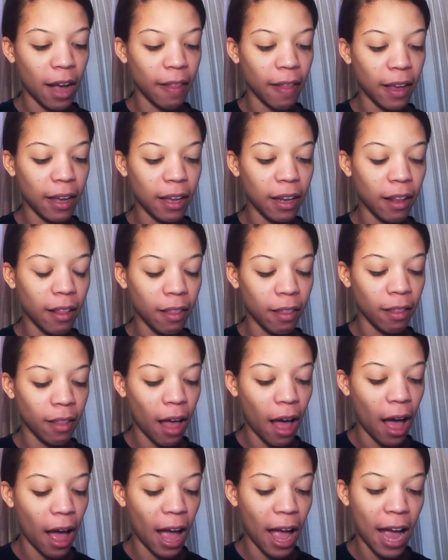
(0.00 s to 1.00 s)
I like it a
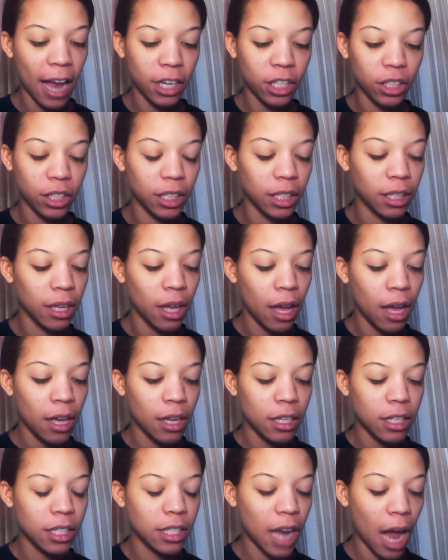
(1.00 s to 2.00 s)
lot. I actually
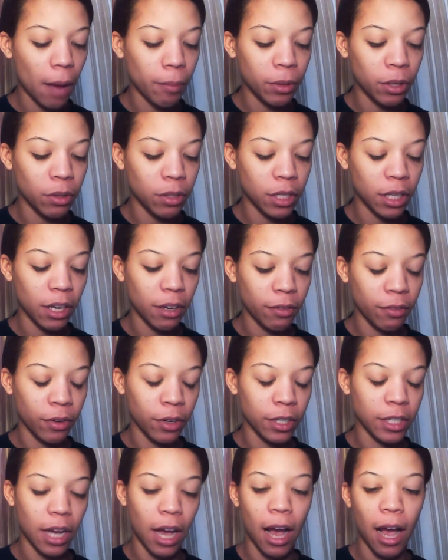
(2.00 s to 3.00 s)
stopped using it
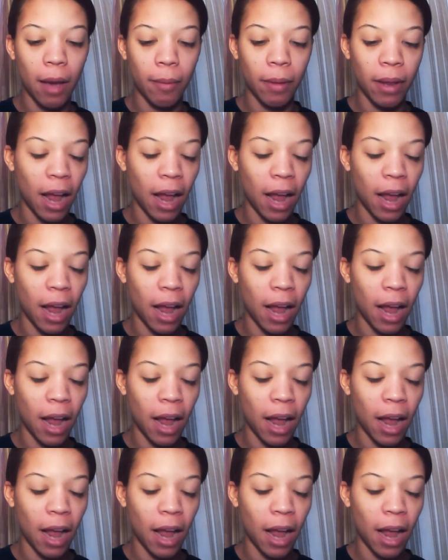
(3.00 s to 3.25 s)
for a time,